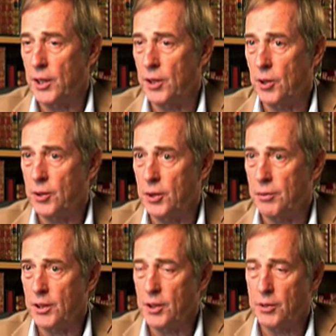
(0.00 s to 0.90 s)
known to have
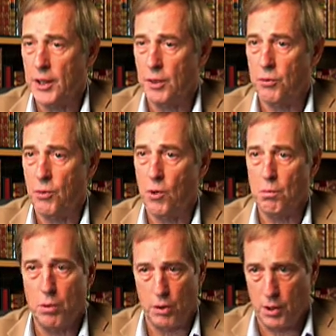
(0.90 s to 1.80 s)
illustrated 4
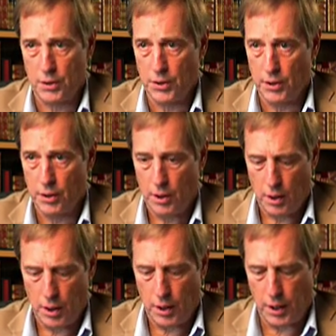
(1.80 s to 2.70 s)
books,
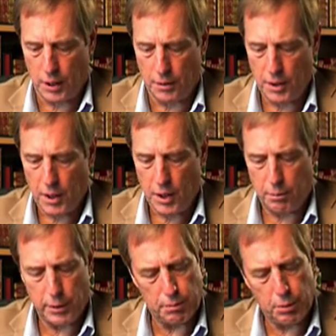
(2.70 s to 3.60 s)

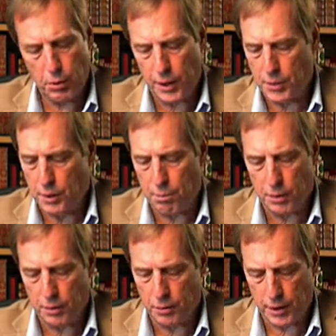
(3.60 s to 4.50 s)
but boy, is it
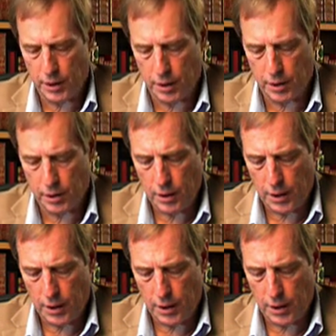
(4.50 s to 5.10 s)
beautifully done.